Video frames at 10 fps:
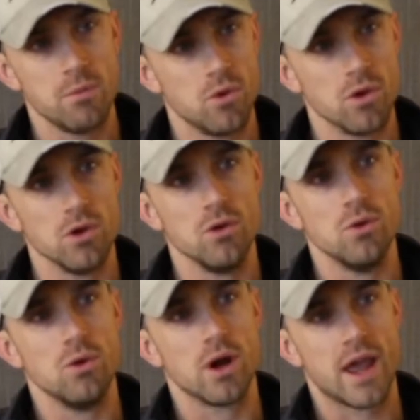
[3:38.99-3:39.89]
able
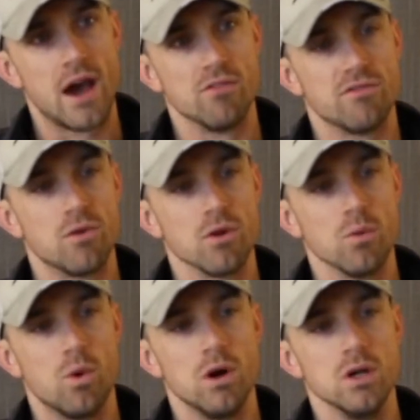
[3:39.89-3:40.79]
to account
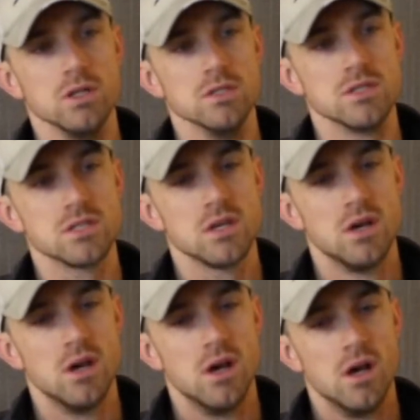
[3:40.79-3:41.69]
for was
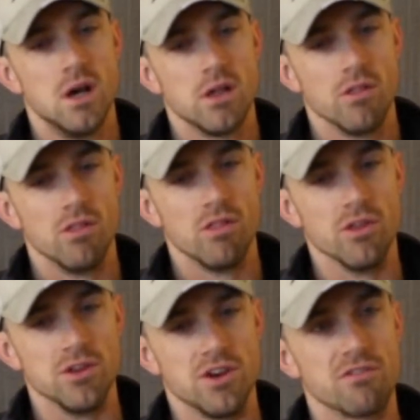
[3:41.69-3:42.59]

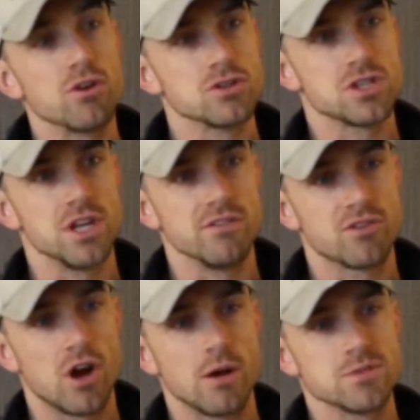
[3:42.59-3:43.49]
the diversity of
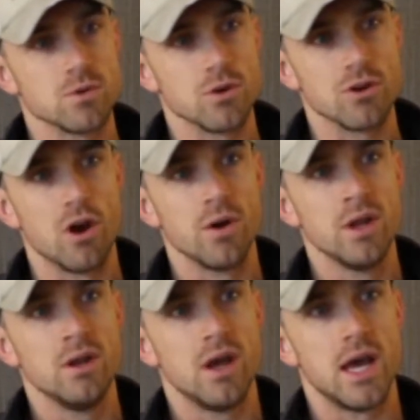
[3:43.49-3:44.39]
crops that we're
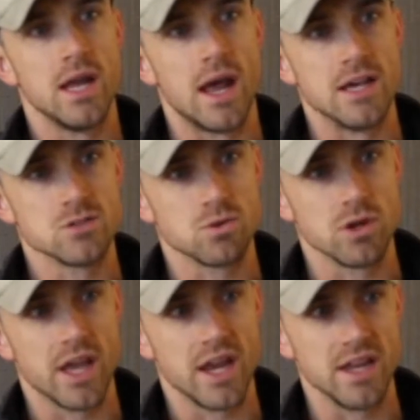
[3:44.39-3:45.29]
growing. And as
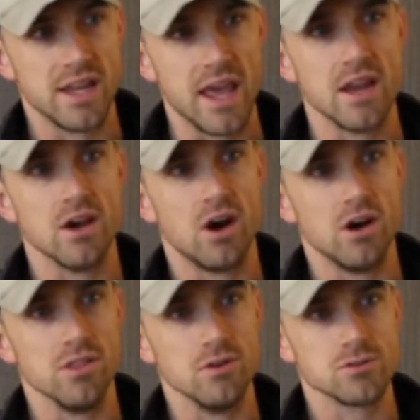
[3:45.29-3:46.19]
we're getting data
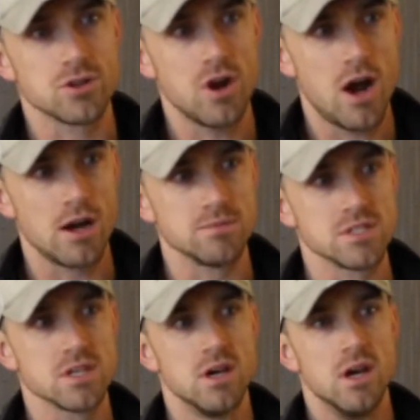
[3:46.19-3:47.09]
on those
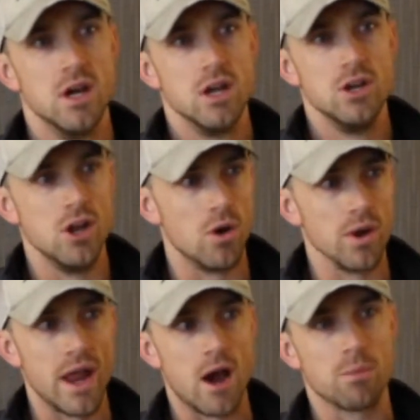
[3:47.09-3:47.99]
crops,
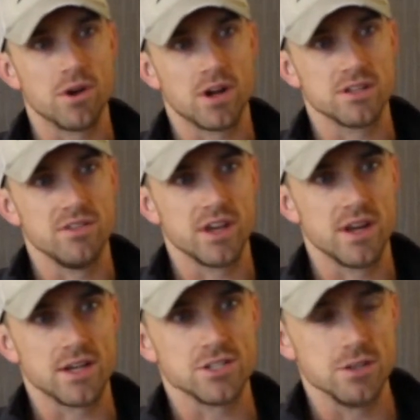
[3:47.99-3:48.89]
knowing how productive they
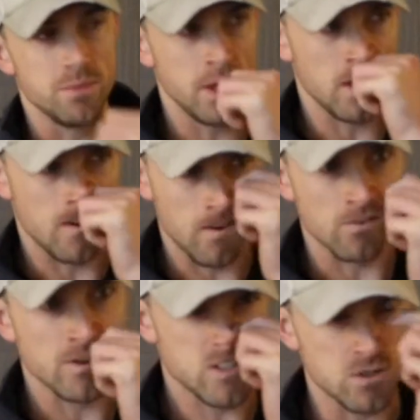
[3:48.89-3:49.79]
can actually be. In
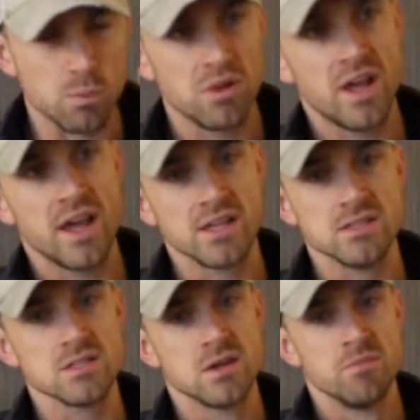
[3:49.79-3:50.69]
our original
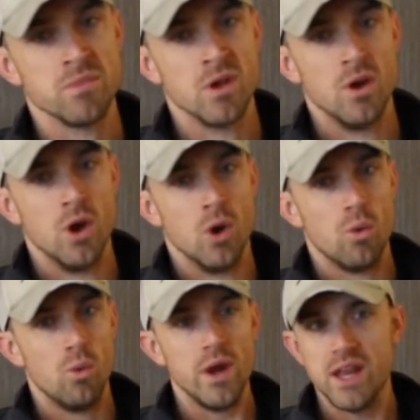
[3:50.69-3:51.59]
plans,
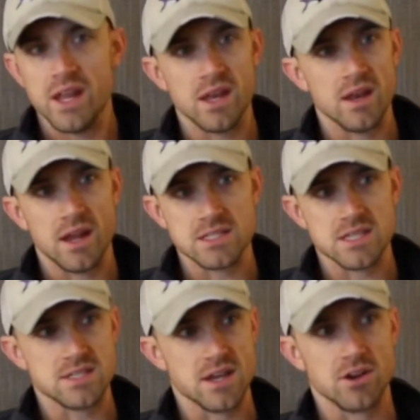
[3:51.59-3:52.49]
we didn't
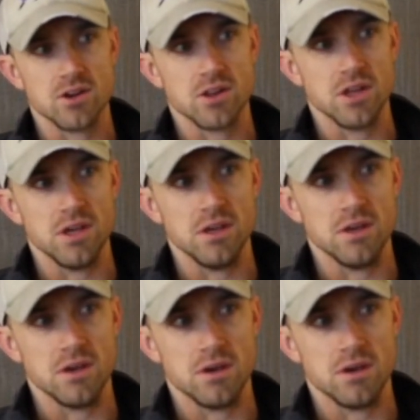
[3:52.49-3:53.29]
necessarily,